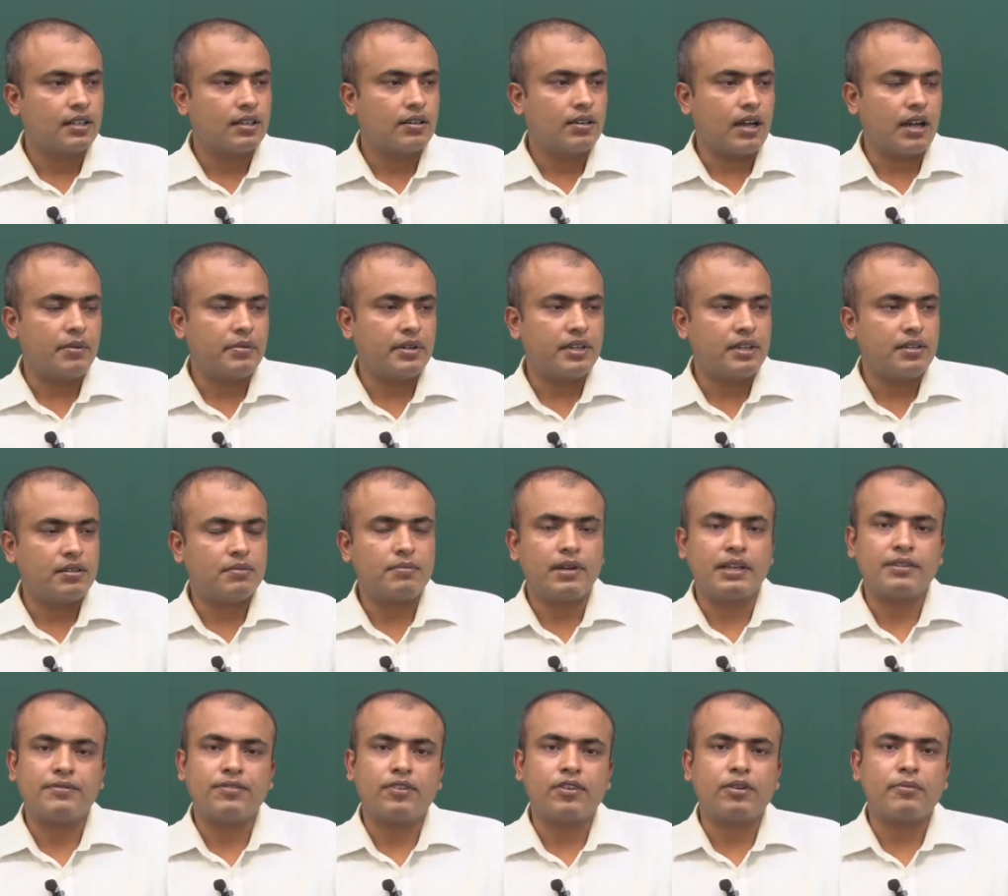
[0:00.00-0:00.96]
I mean, by
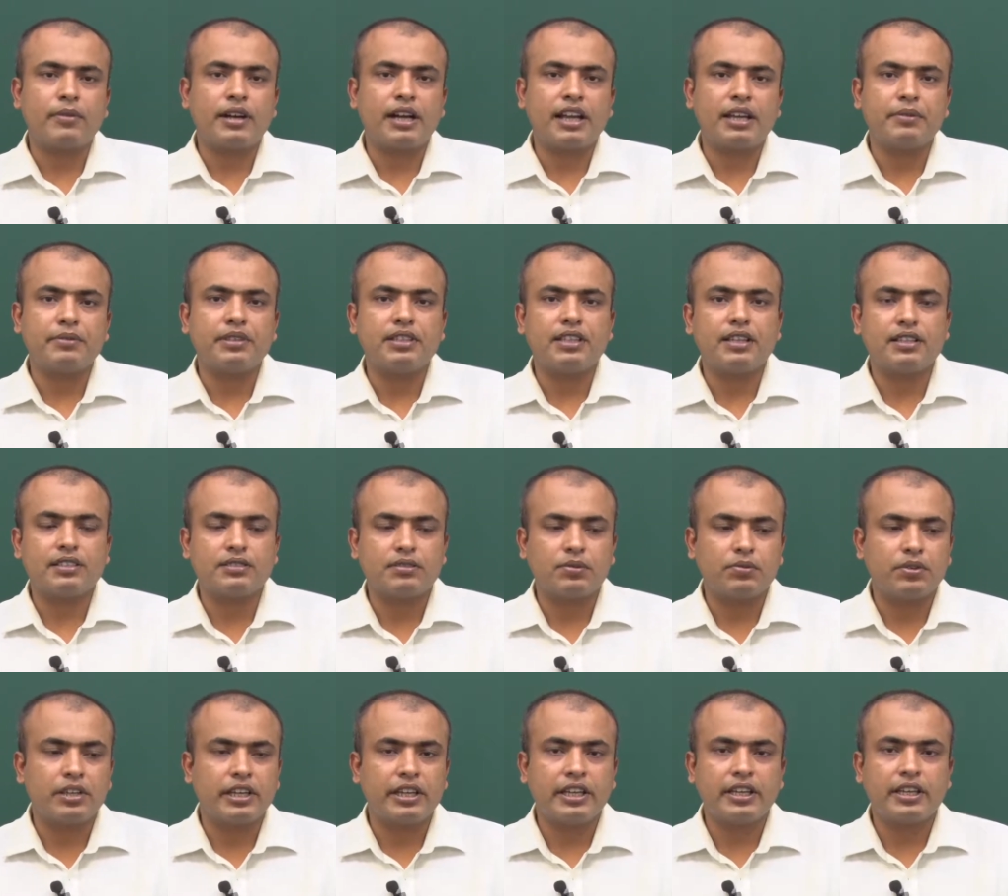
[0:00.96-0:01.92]
format I mean there is a
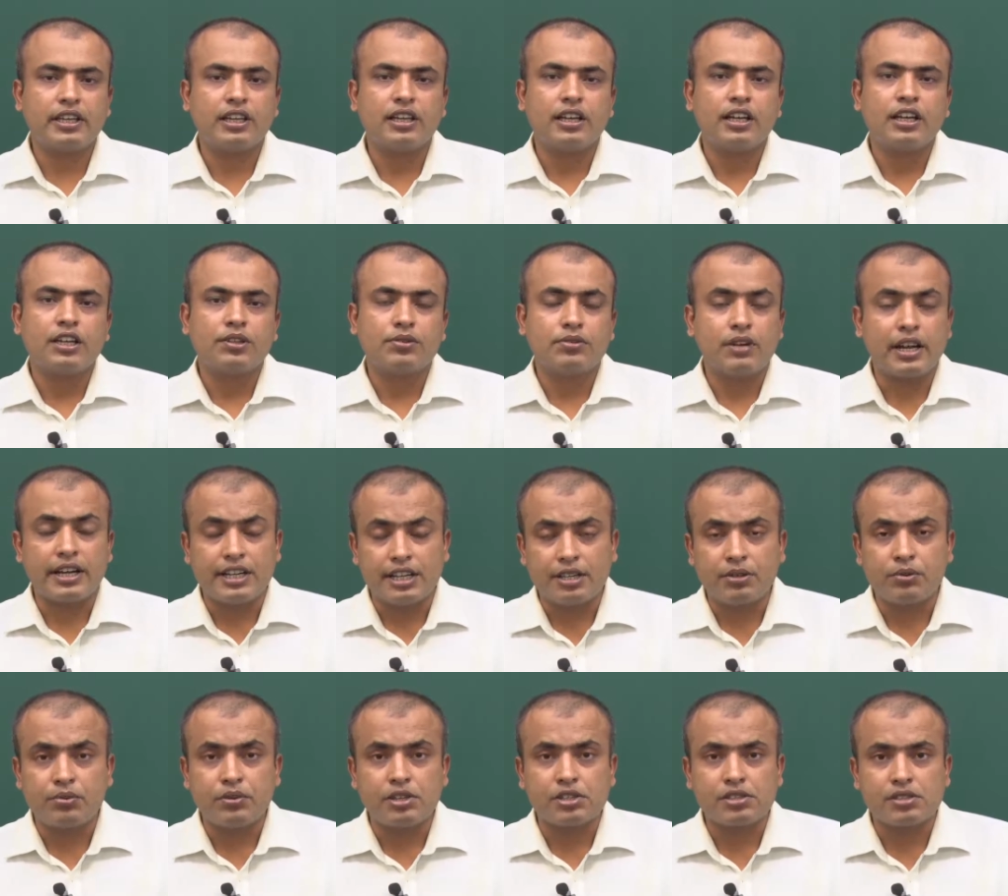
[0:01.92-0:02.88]
way to write
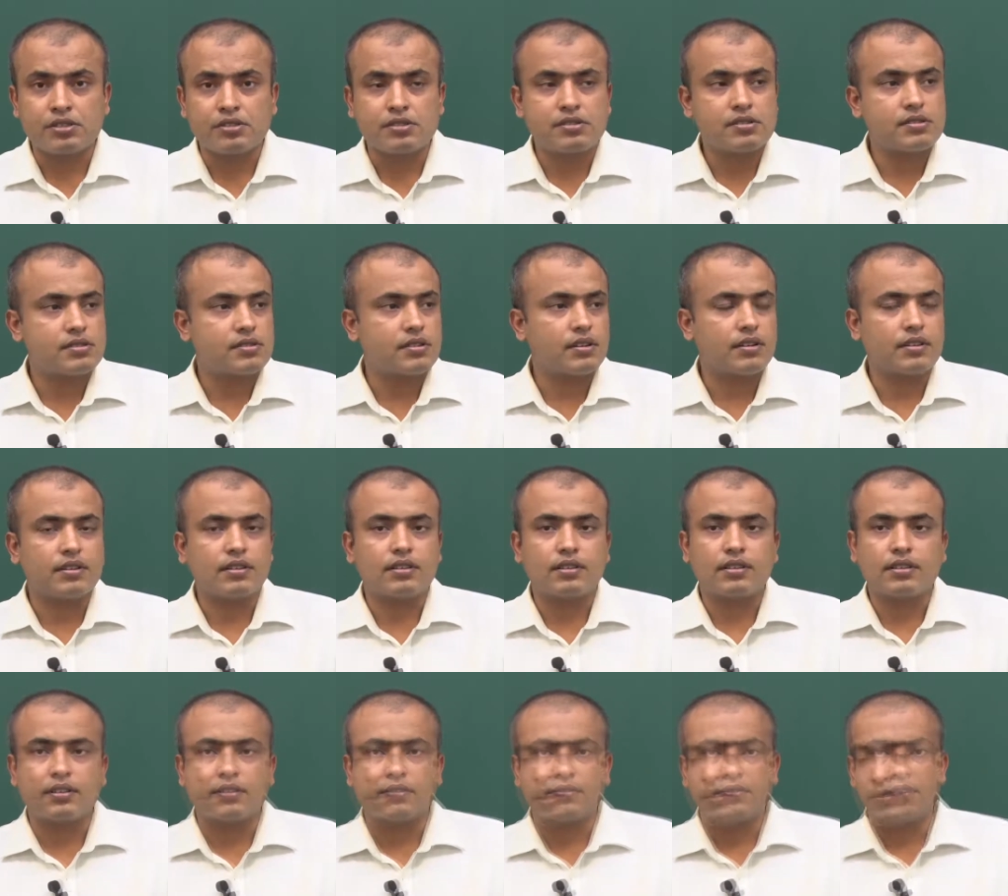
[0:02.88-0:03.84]
equations
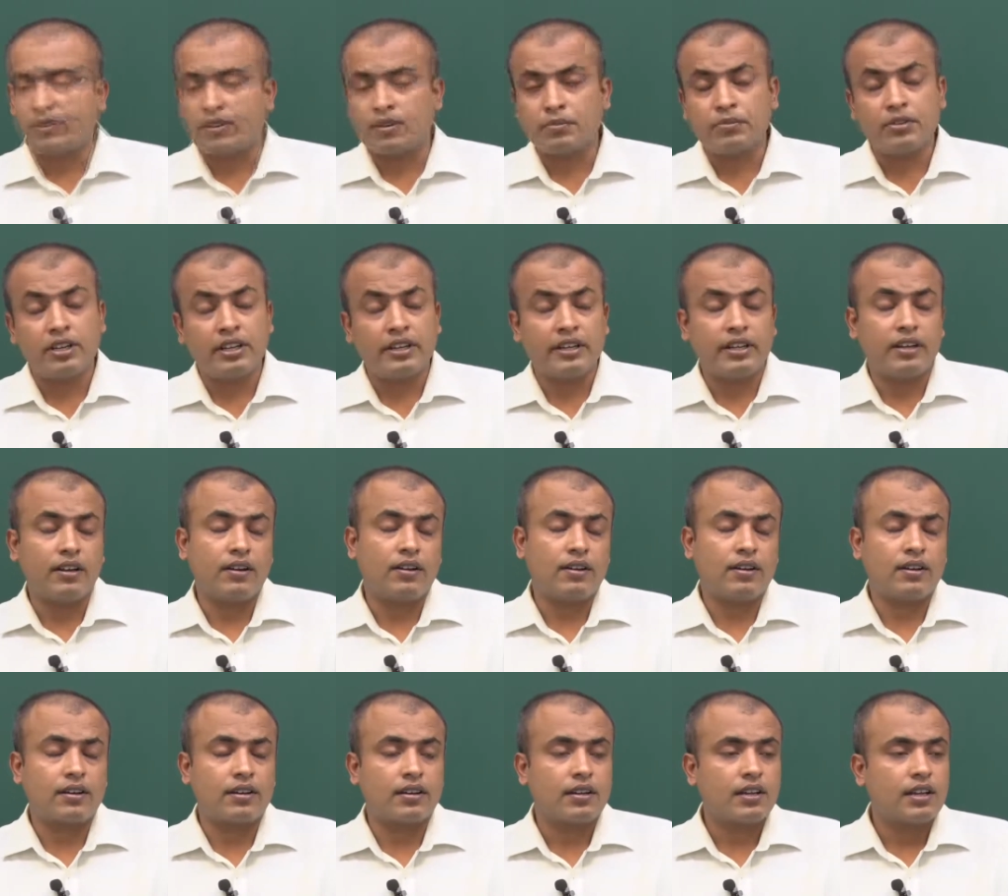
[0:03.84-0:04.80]
or formulae,
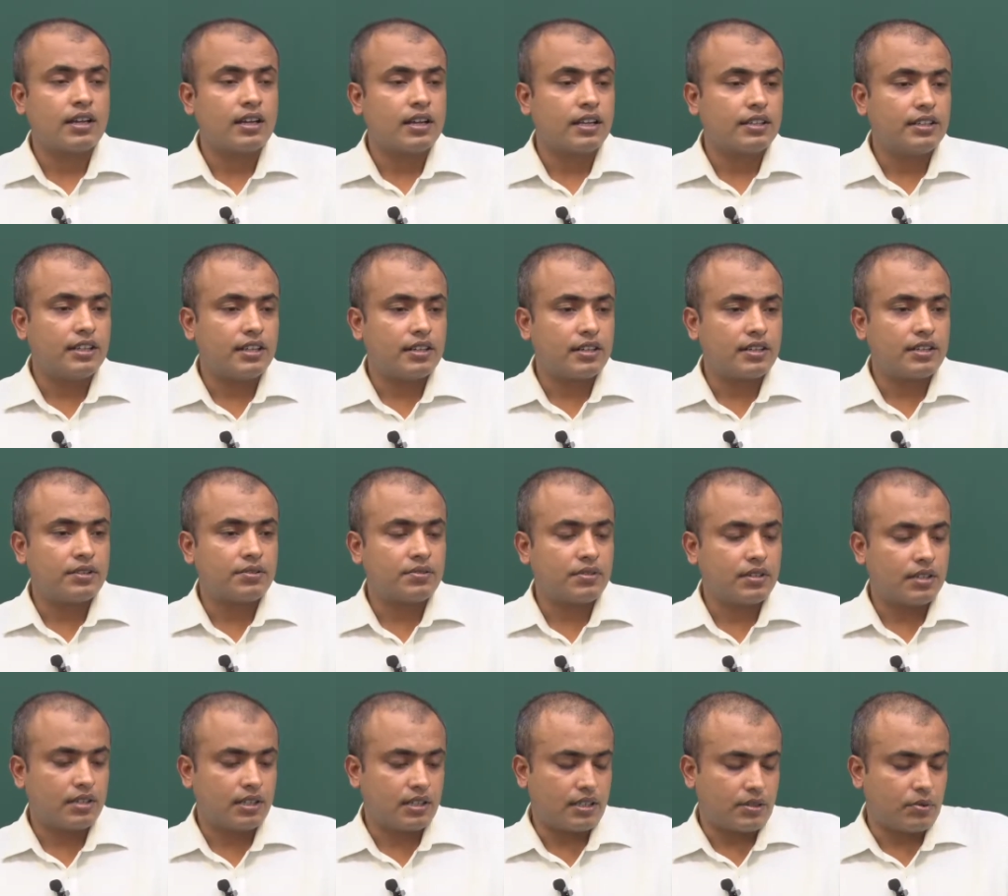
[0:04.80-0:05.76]
or there
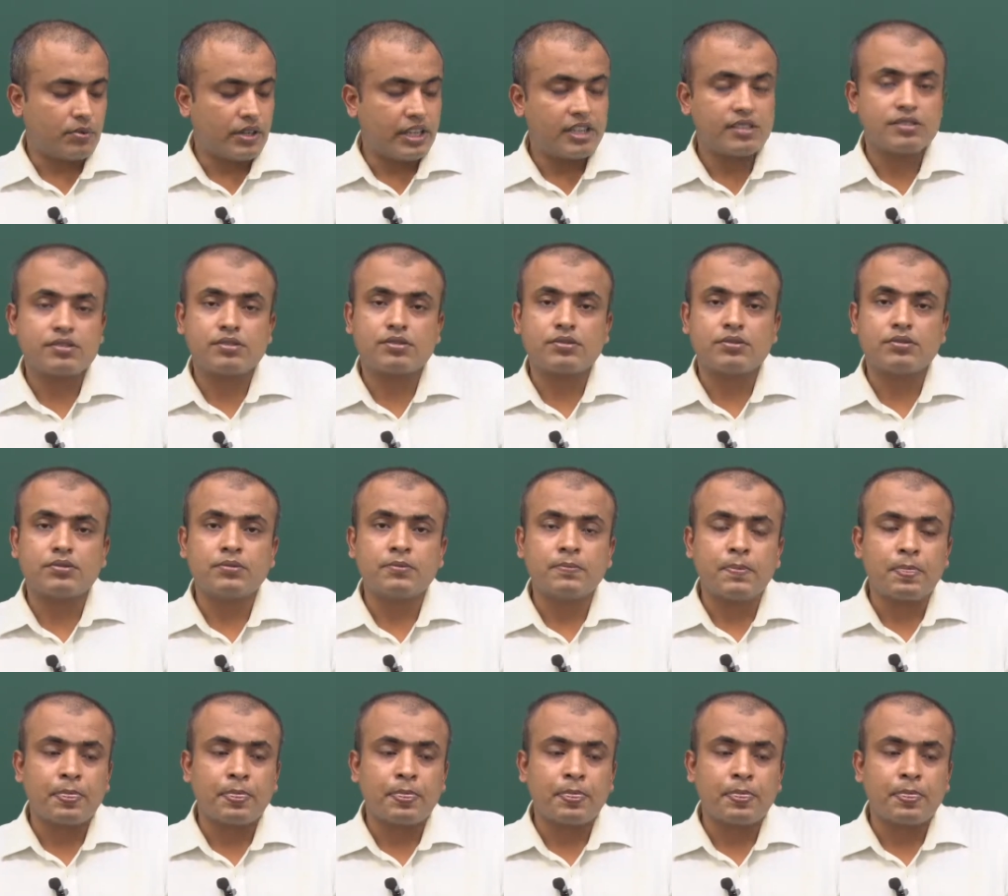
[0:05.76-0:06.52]
are ways to